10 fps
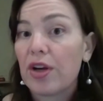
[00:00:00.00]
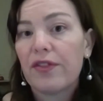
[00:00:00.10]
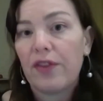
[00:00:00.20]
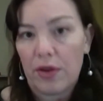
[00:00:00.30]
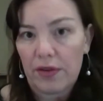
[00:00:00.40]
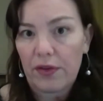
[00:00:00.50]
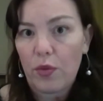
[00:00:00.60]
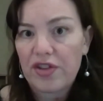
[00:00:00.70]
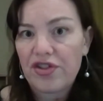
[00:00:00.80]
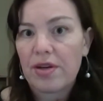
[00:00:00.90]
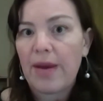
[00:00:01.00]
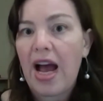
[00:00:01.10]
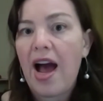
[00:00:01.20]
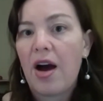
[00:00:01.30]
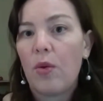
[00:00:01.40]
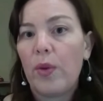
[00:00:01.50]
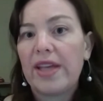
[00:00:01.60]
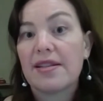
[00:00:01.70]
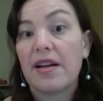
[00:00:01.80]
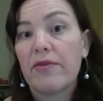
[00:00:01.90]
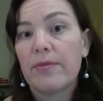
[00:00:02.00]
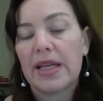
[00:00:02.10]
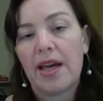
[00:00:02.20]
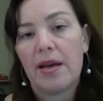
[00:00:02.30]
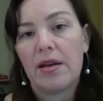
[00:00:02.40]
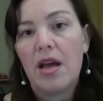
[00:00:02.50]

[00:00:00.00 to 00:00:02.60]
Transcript: So there's a question about how we as a government can